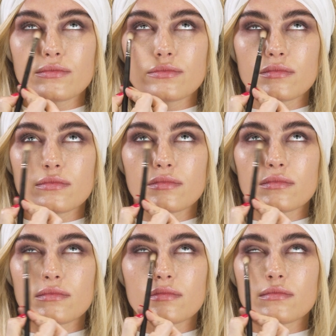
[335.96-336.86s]

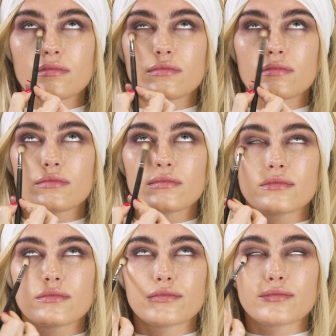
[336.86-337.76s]

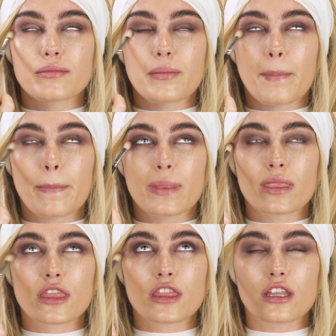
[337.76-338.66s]

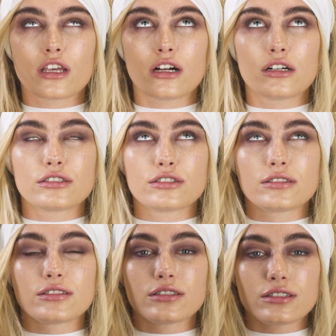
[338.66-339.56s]

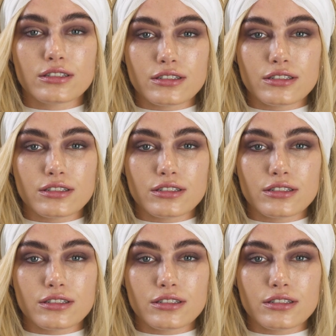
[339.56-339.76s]
No one is speaking in this clip.